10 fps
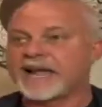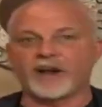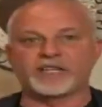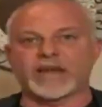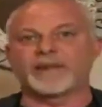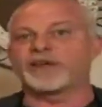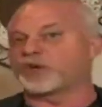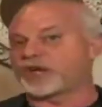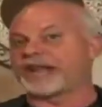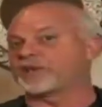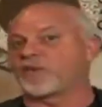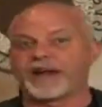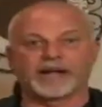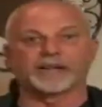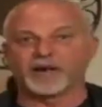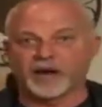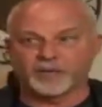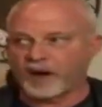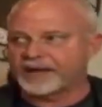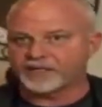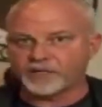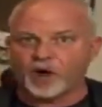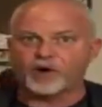Entertainment, and your chance at winning a ton of prizes.